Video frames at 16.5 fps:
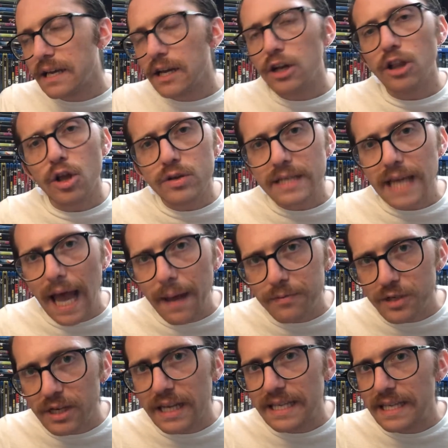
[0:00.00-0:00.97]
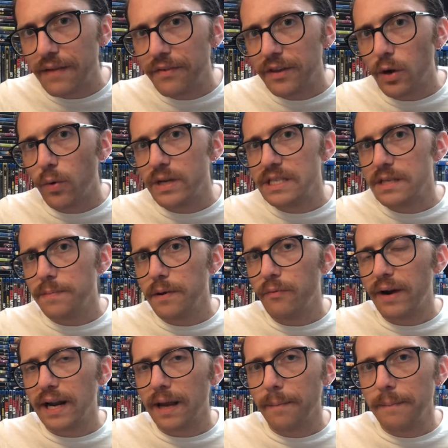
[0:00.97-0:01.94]
closed captioning is definitely going to be
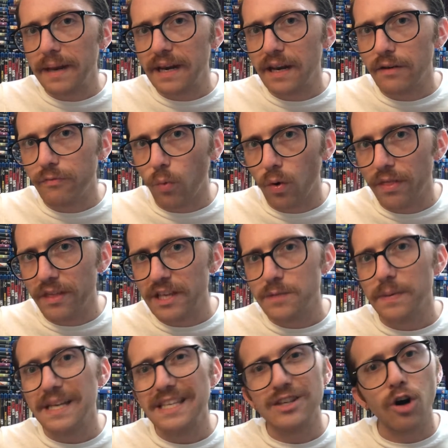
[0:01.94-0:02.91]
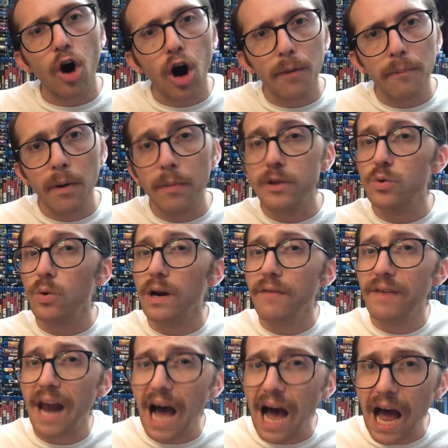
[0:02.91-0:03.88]
recommended for this, because there are moments where
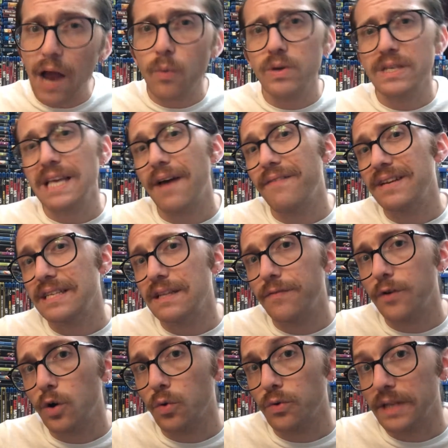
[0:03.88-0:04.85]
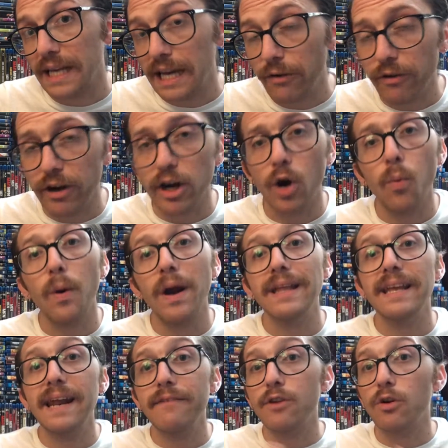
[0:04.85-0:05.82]
even I was having difficulty hearing her, where I
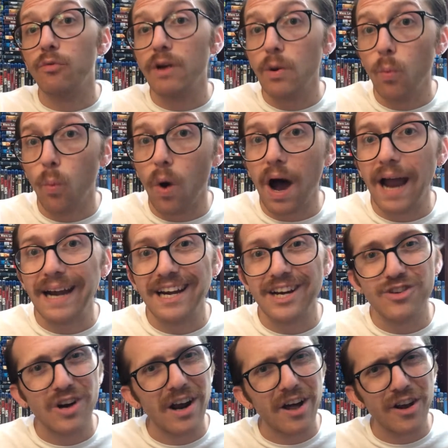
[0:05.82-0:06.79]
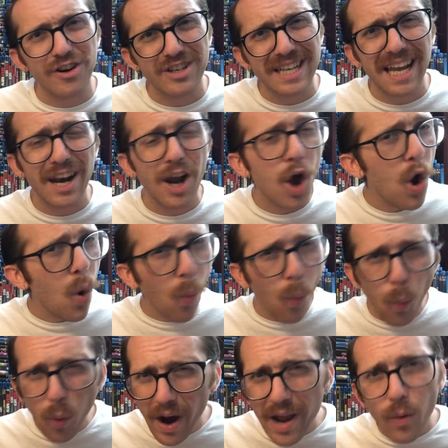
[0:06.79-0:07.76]
did have to rewind to try to understand
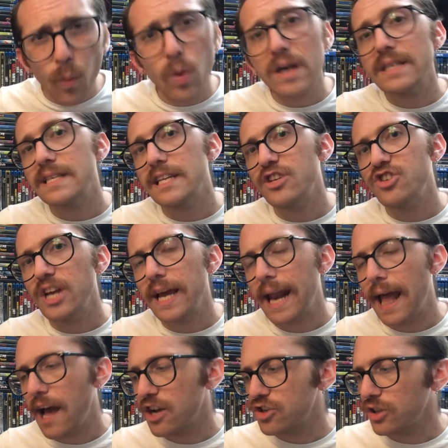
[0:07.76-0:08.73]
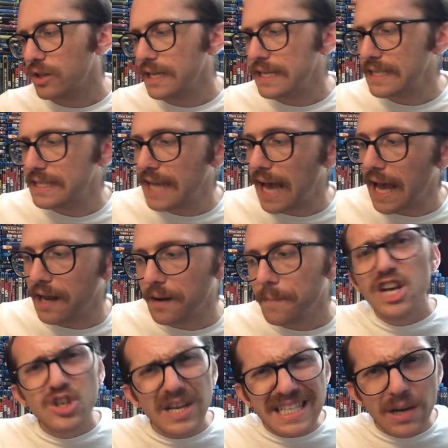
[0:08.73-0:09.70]
what it was that she had actually said.
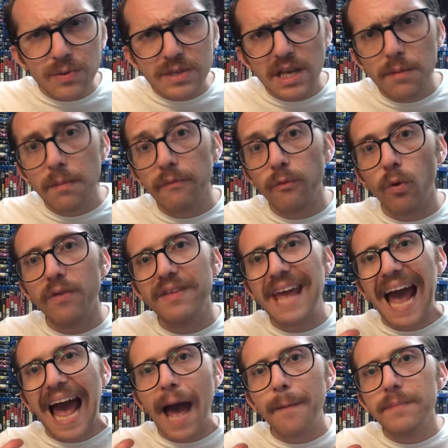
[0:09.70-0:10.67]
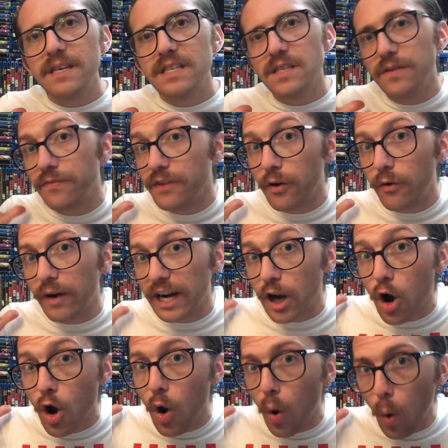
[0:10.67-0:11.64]
So as I was saying before, the atmospheric
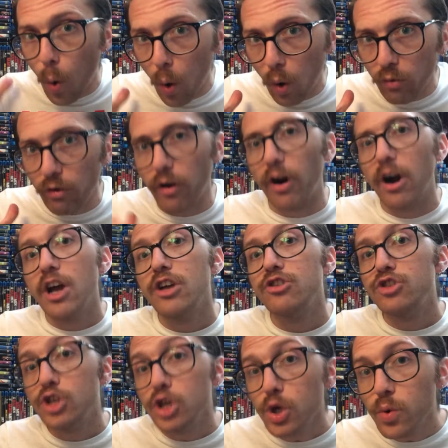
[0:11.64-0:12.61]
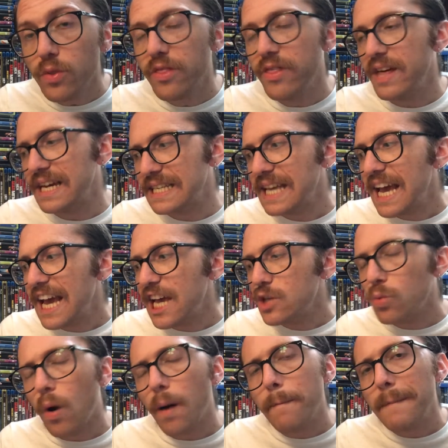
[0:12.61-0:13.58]
horror to this
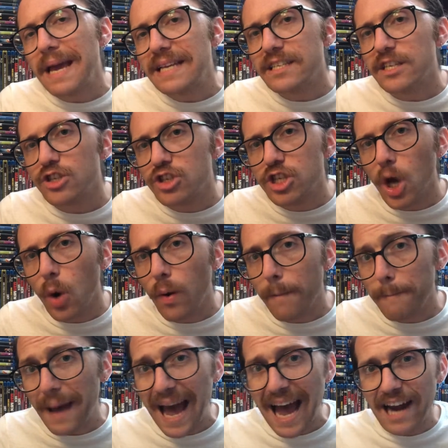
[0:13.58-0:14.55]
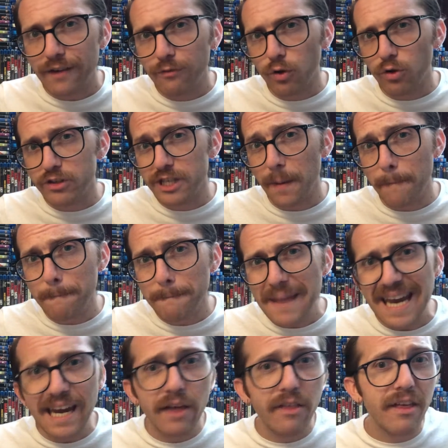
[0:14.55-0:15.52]
is what makes it so impactful to
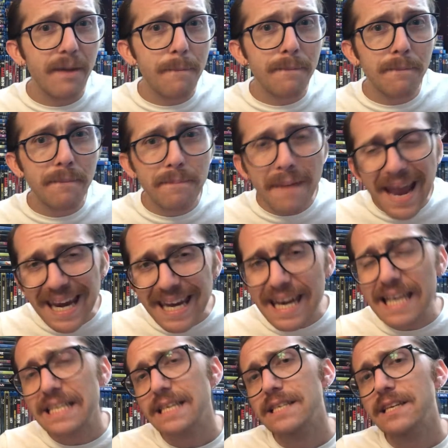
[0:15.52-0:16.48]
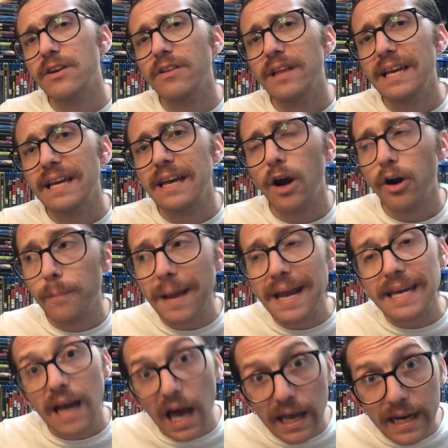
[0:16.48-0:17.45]
me. Now, that may necessarily or may
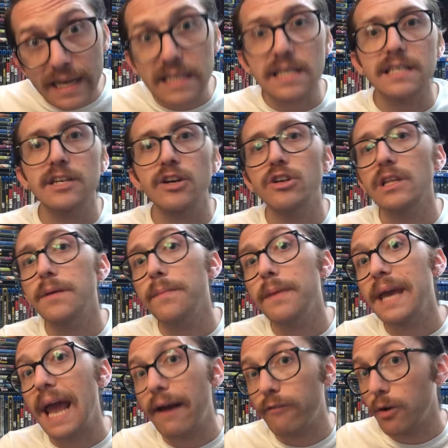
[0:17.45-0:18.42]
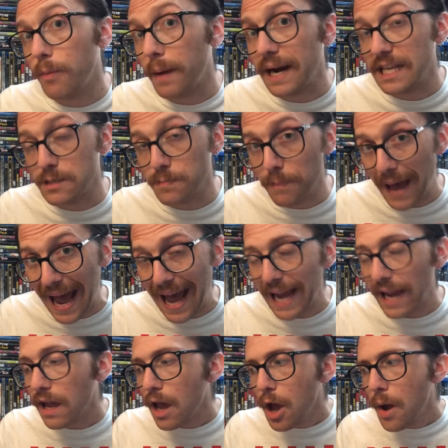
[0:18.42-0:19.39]
not necessarily be everybody's
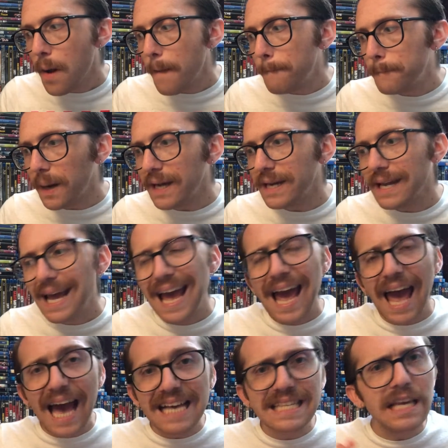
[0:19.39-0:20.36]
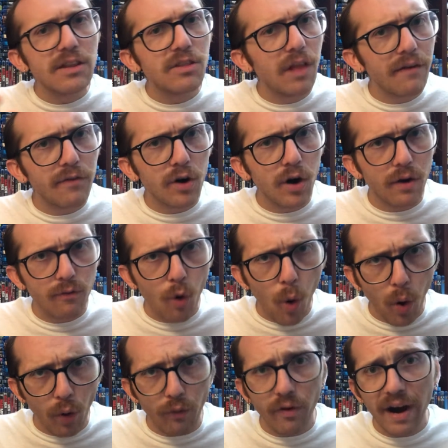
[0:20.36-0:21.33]
bag, but as a lover of
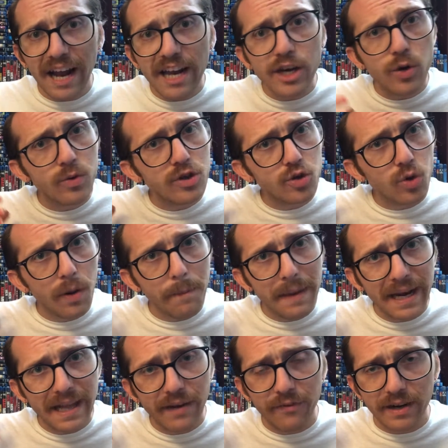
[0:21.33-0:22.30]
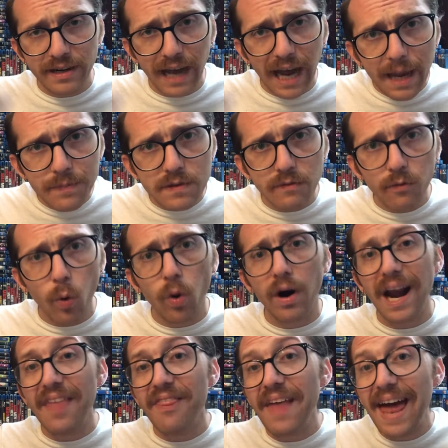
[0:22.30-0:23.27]
horror, I do enjoy many different types of
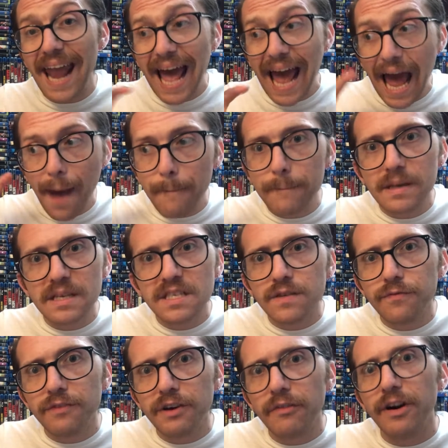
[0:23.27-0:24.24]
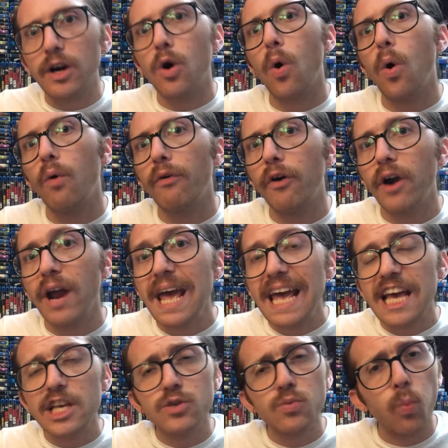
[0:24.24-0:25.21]
horror, and that atmospheric horror
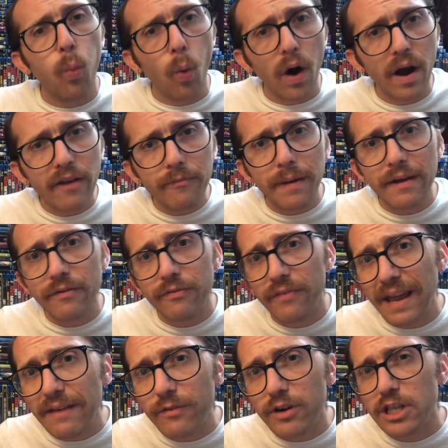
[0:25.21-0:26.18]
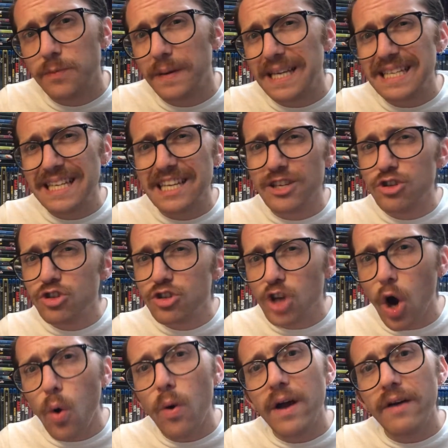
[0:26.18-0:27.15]
is one of my favorites because it is
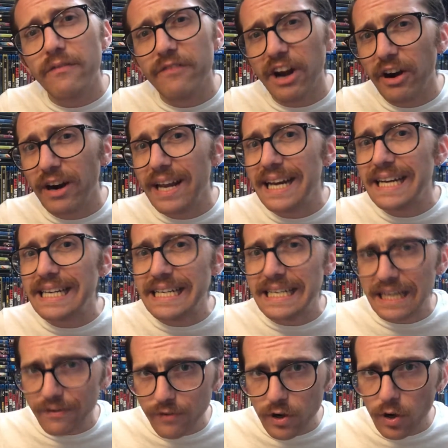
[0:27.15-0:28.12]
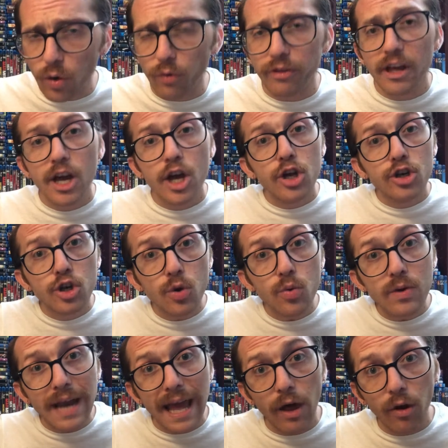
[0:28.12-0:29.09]
so very difficult to
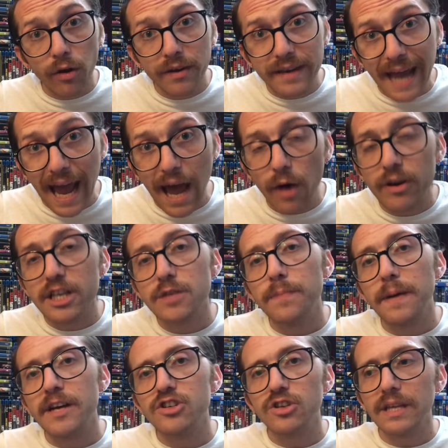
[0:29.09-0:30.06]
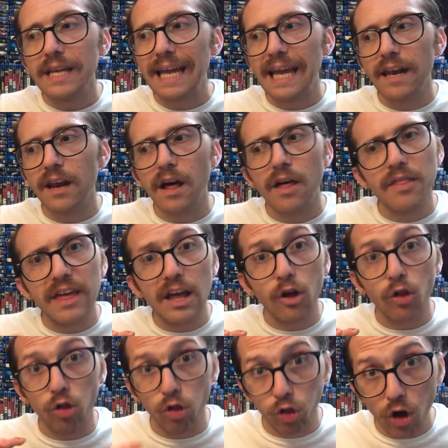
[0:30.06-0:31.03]
nail down, especially in the
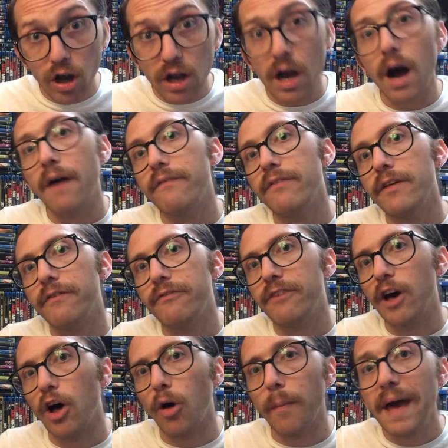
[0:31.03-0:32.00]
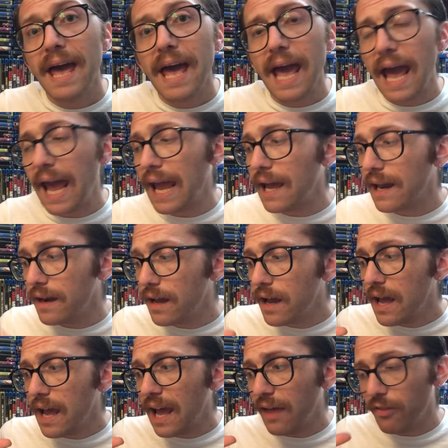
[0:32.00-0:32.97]
look of the film and
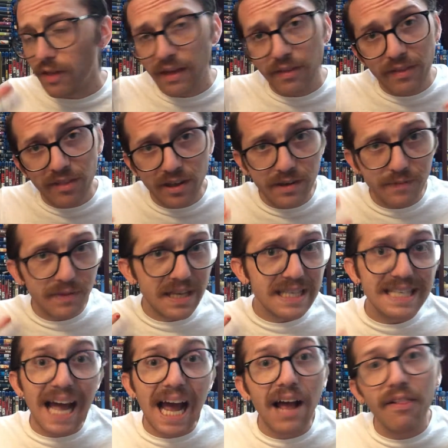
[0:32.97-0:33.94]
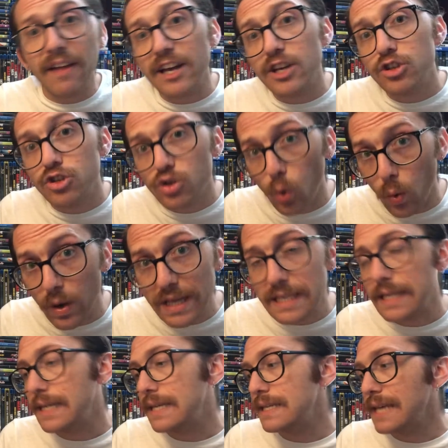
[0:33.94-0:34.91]
in the stylized
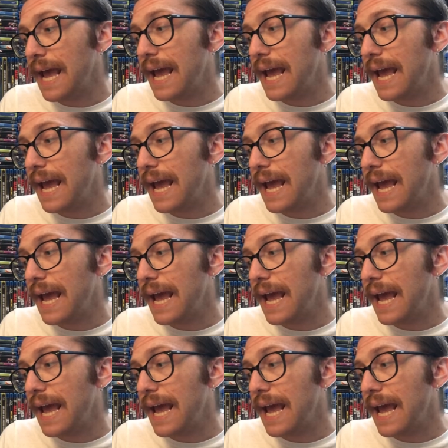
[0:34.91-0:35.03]
choices.